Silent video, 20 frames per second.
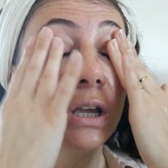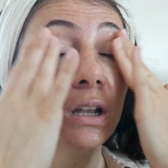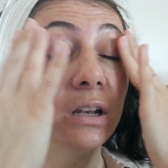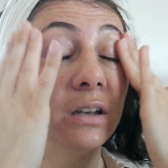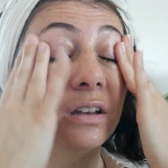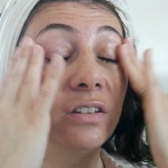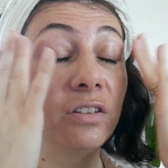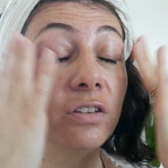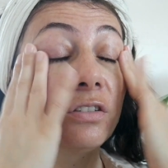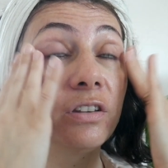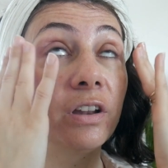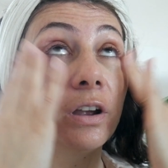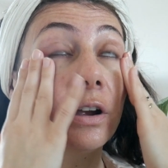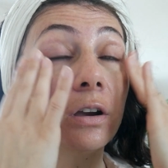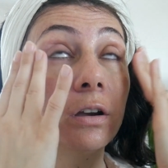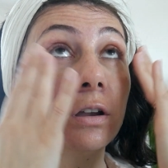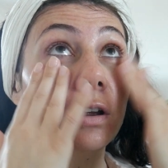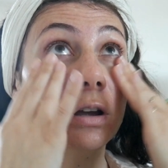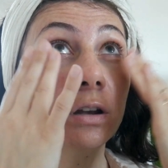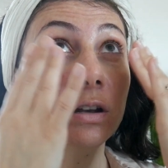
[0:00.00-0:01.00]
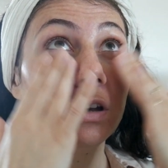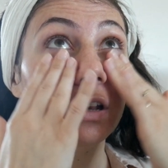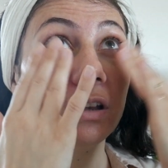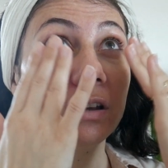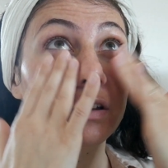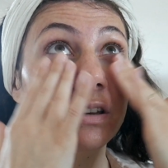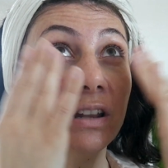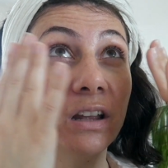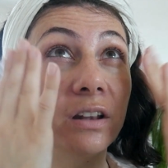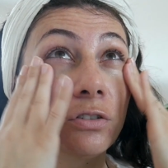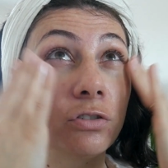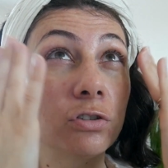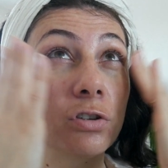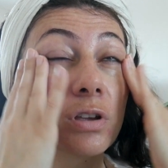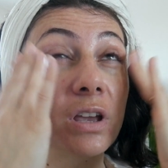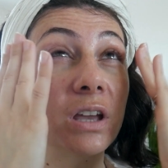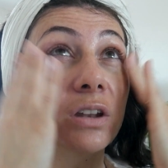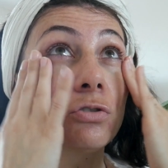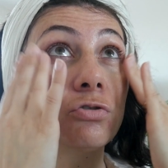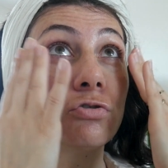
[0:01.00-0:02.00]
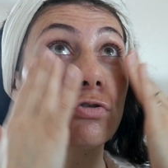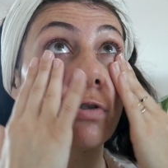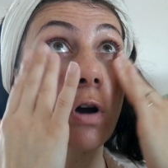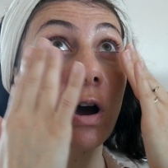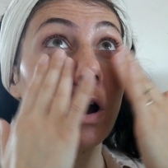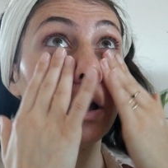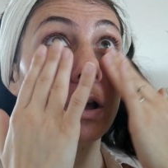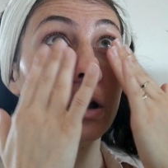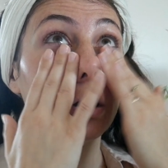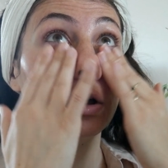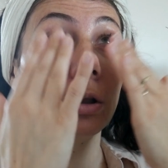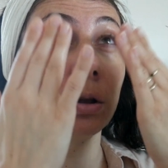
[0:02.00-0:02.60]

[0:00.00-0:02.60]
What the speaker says: this is the area that tends to get dry a